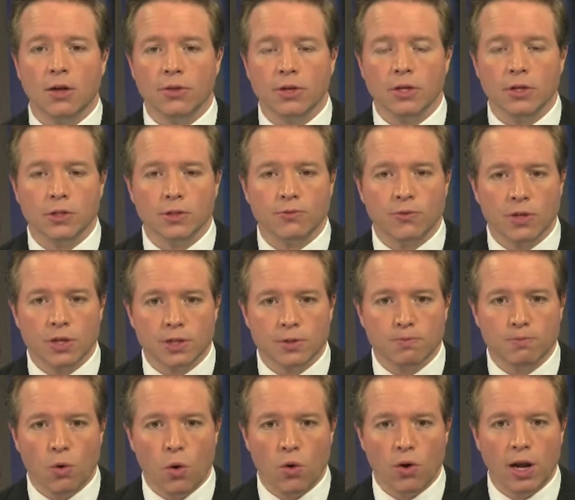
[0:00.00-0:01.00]
It's all the news for
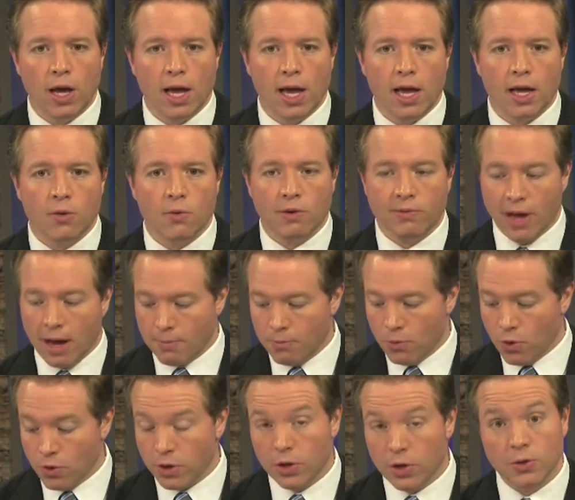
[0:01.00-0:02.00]
this morning. We've
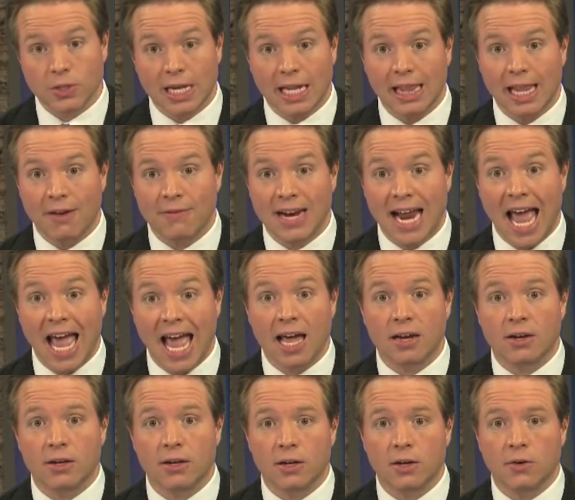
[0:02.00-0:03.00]
got more news at 11
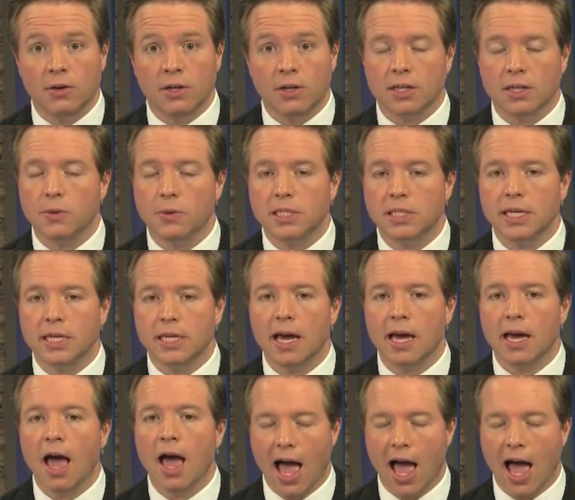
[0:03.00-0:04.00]
and noon. Until we see
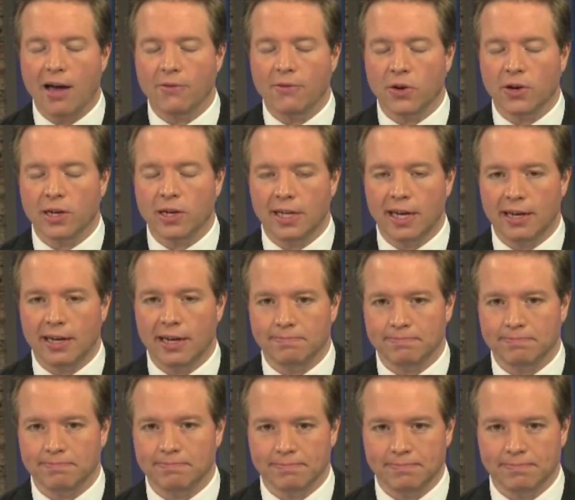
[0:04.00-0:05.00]
you, have a great day.